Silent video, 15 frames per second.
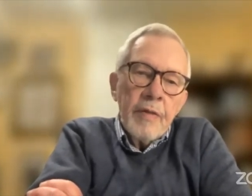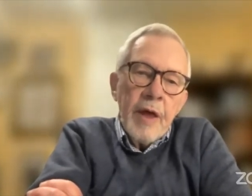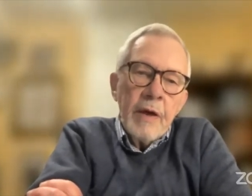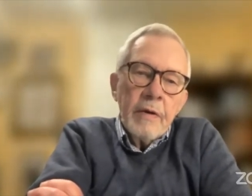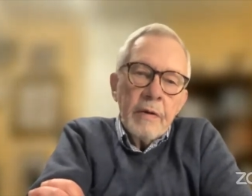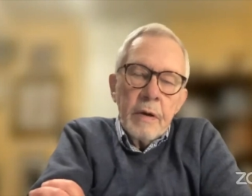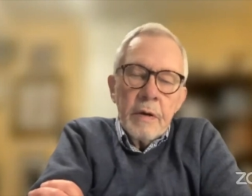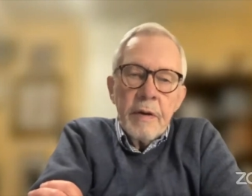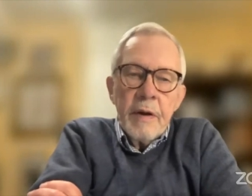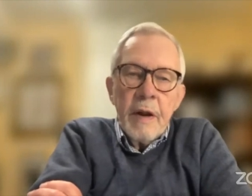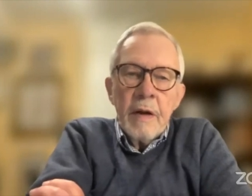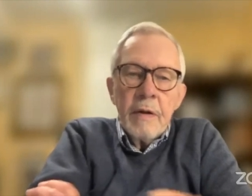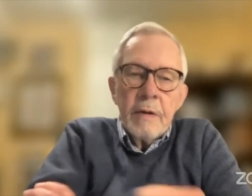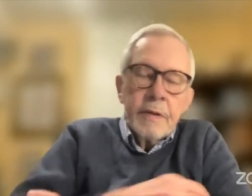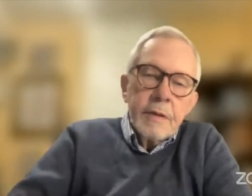that that
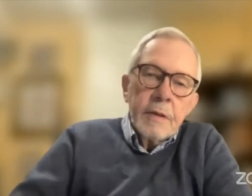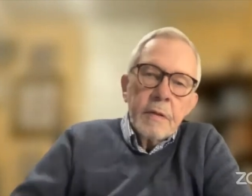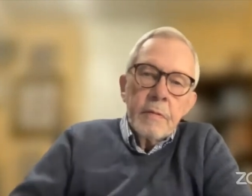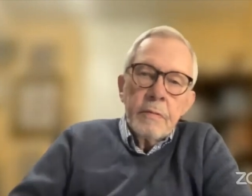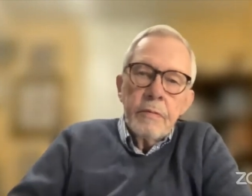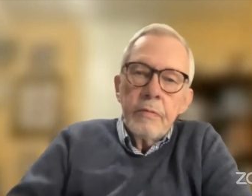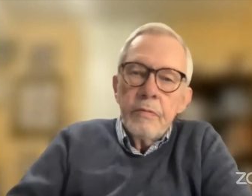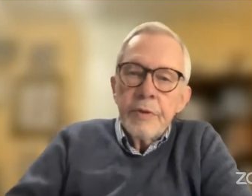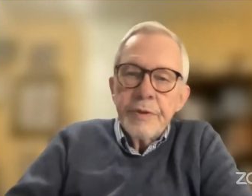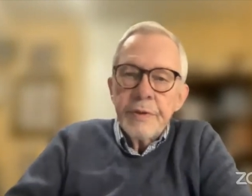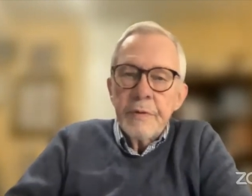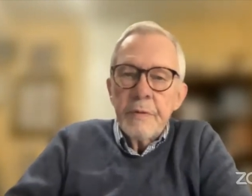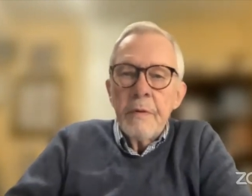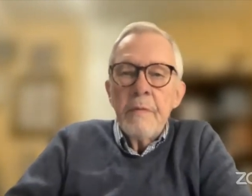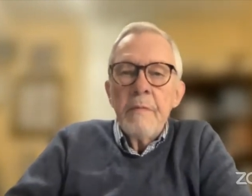uh, was
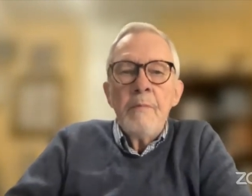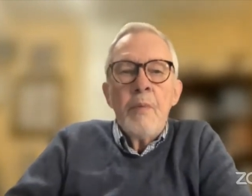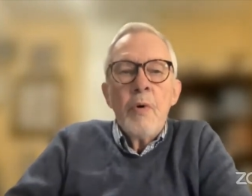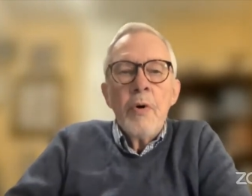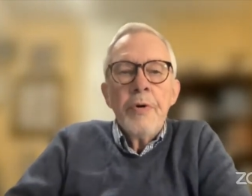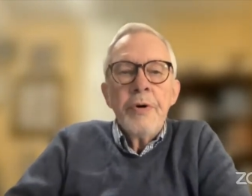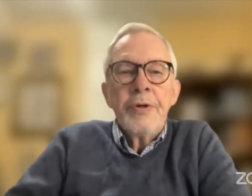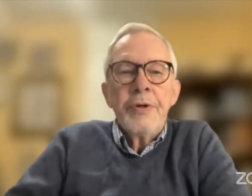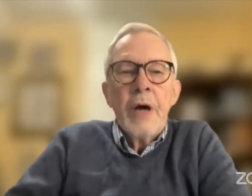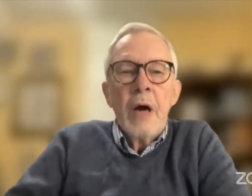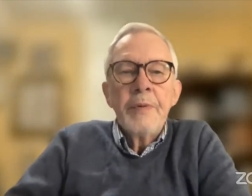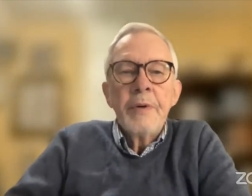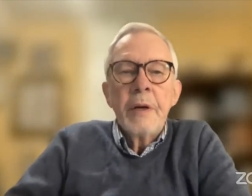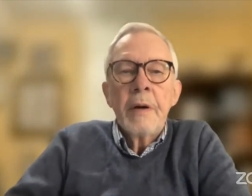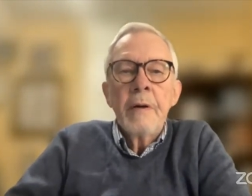an important topic.